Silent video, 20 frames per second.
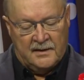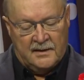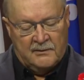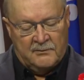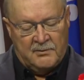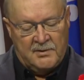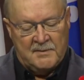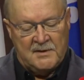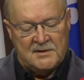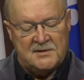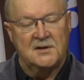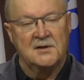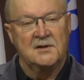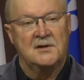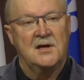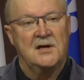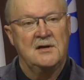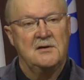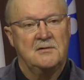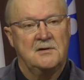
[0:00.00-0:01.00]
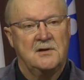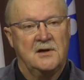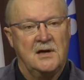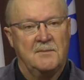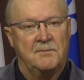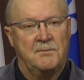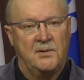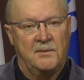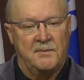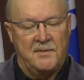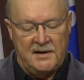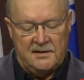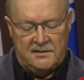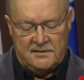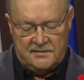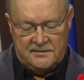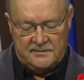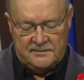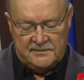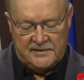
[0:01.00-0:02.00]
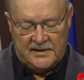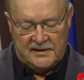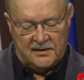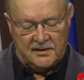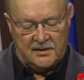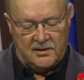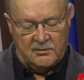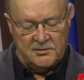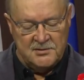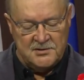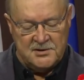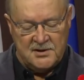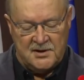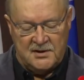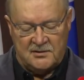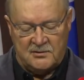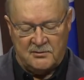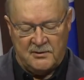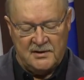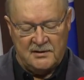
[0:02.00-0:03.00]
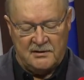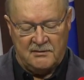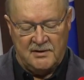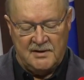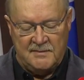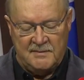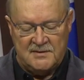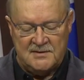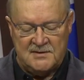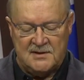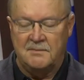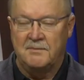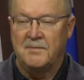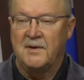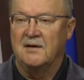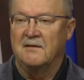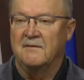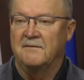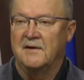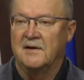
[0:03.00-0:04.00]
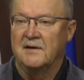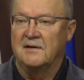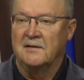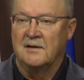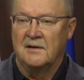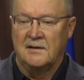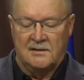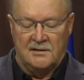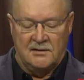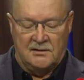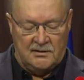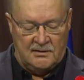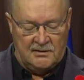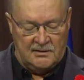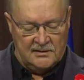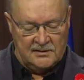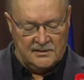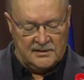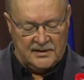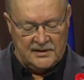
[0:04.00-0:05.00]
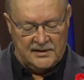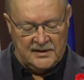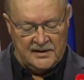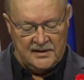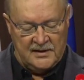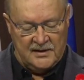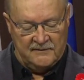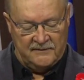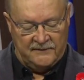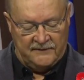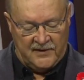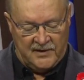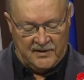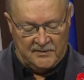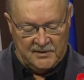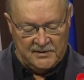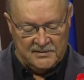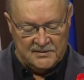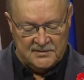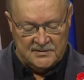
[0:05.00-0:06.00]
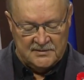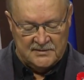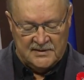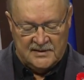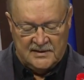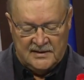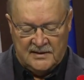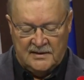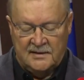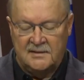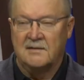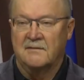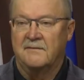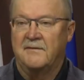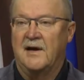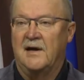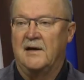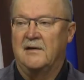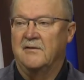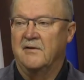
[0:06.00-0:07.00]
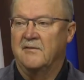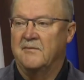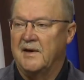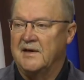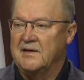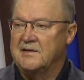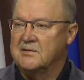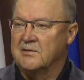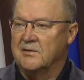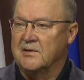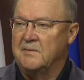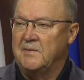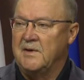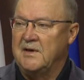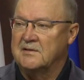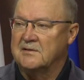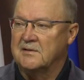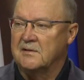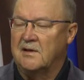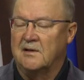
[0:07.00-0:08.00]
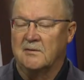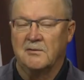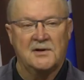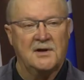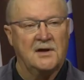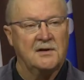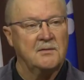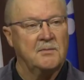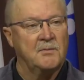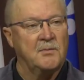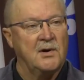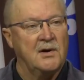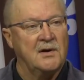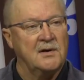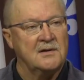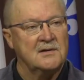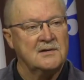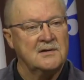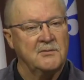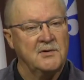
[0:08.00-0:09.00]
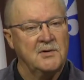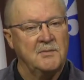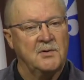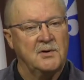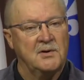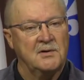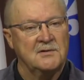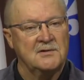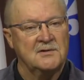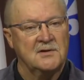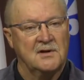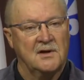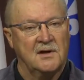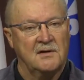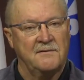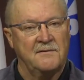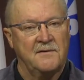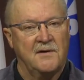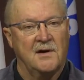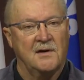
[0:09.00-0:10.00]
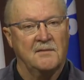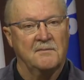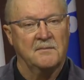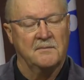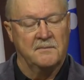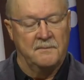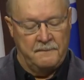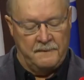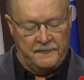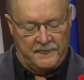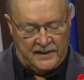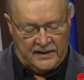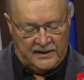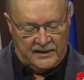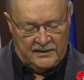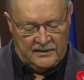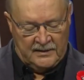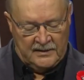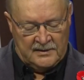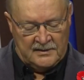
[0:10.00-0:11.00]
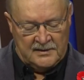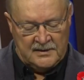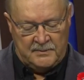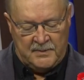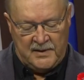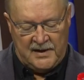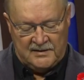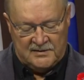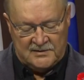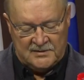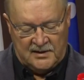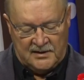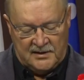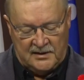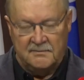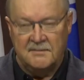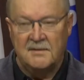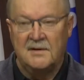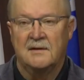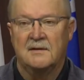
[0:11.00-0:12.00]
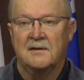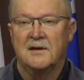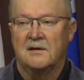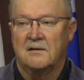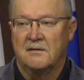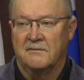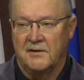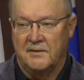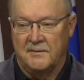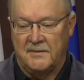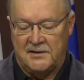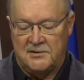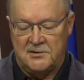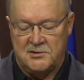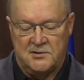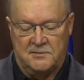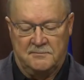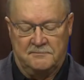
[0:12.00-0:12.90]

We must continue to implement and negotiate trade agreements that benefit all Canadian farmers. The value of my soybeans, along with other products that we produce on our farm, depends on it. Thank you very much.